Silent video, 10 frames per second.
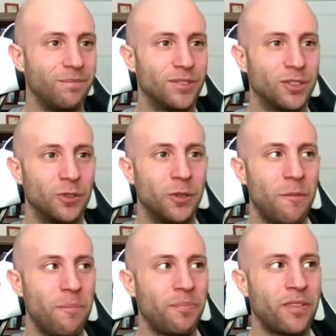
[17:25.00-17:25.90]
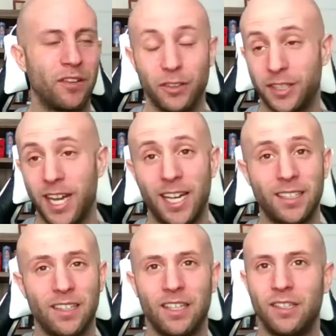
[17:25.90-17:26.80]
So there's
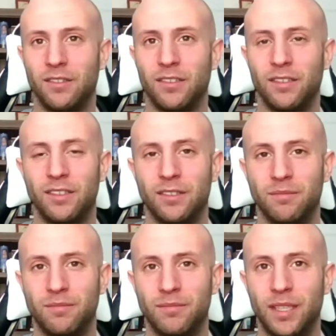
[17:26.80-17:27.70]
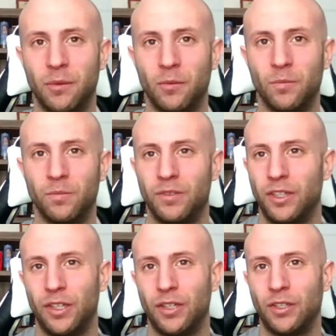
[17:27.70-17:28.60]
that. The
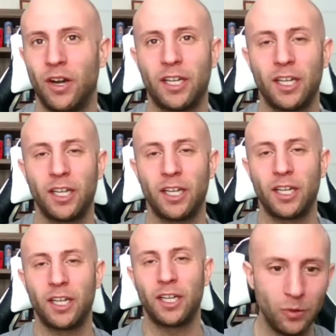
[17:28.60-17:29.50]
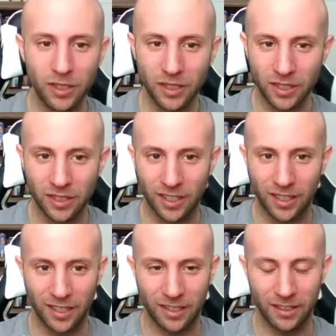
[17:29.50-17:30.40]
talking about
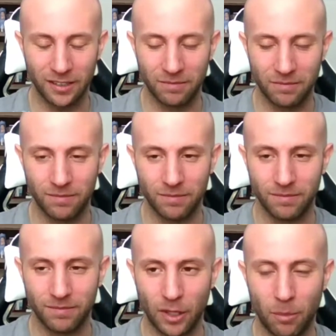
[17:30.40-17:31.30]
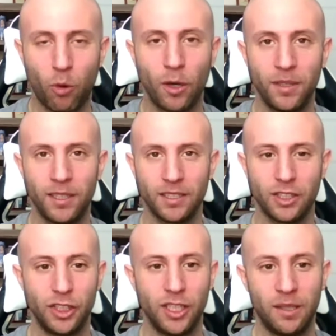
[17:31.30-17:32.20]
Hughes's appointment as
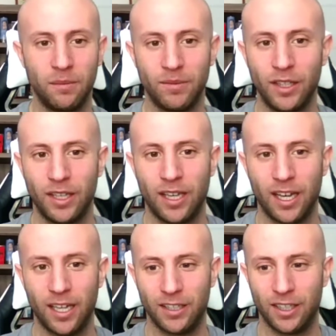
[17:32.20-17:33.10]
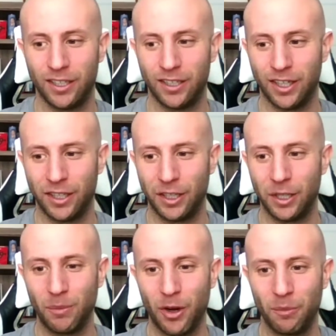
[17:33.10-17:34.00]
GM and
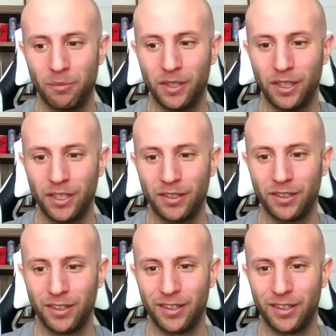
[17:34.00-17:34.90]
him not being